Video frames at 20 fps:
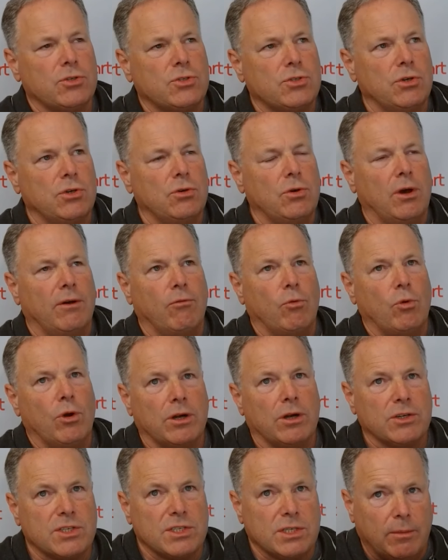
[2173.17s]
two of
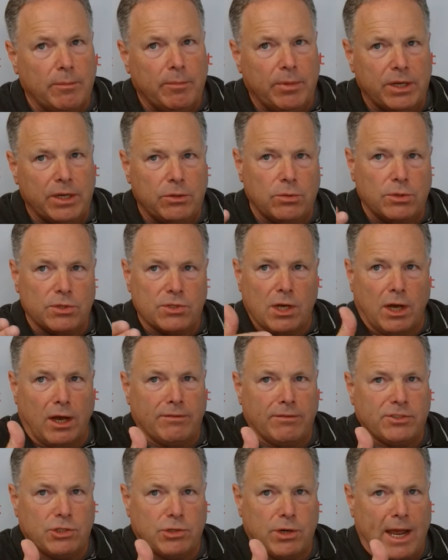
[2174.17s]
where somebody was
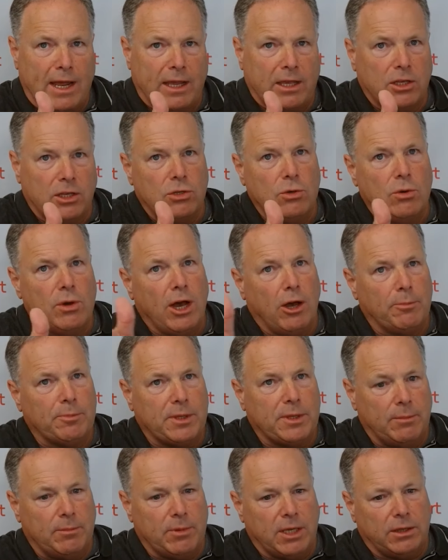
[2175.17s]
off track and you helped
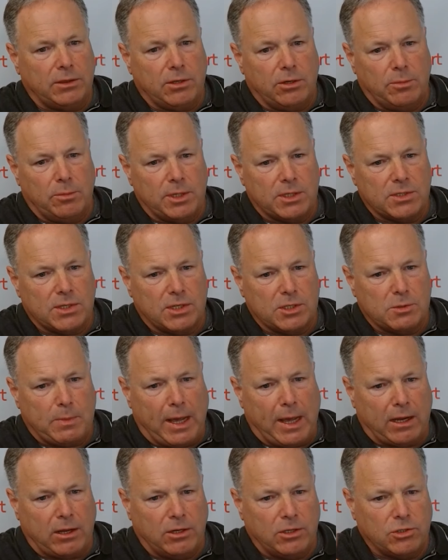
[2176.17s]
them get their business
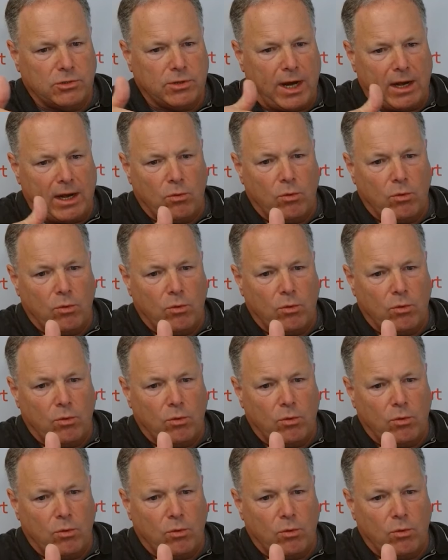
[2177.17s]
back on track.